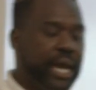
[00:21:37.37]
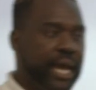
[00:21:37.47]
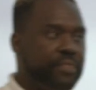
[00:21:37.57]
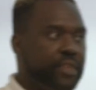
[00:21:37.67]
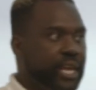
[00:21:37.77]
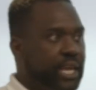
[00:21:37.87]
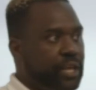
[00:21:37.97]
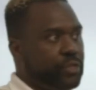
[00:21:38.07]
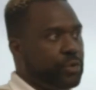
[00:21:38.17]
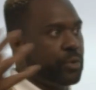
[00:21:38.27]
and
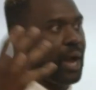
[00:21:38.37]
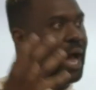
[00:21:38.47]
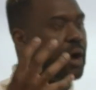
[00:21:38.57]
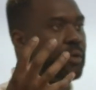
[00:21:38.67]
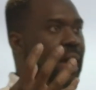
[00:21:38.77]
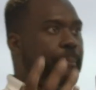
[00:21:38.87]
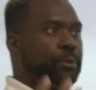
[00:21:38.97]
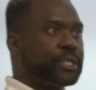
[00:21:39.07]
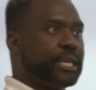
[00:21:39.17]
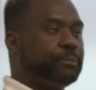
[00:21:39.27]
thinking through how that
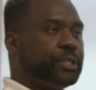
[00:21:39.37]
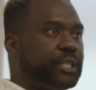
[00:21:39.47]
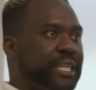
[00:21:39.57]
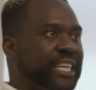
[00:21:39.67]
perception